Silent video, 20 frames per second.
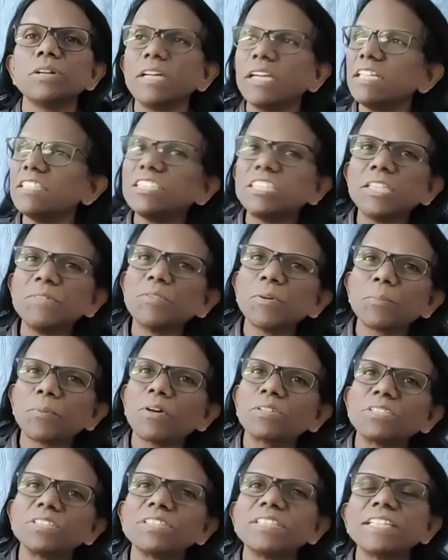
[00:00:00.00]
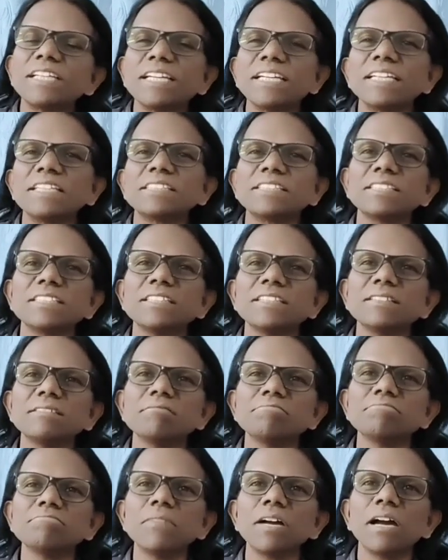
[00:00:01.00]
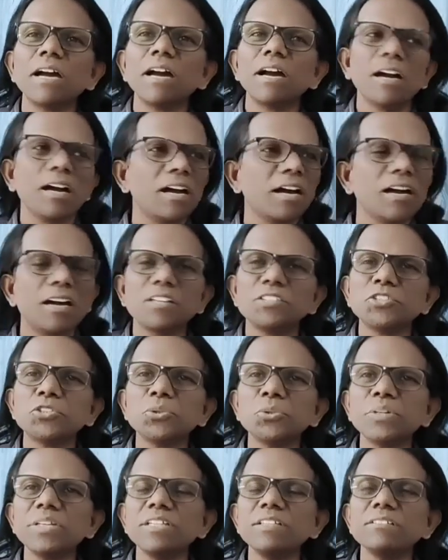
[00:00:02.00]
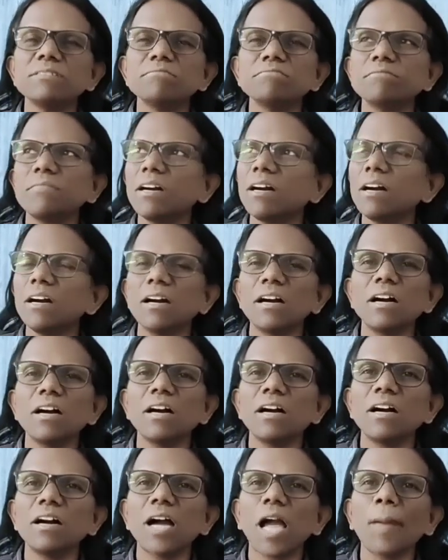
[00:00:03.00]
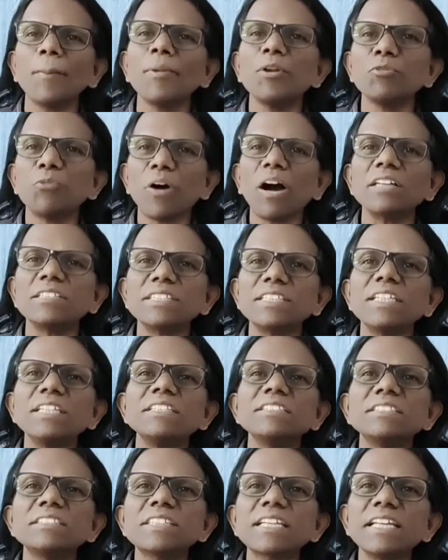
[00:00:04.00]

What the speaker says: In seafood processing industry, during washings,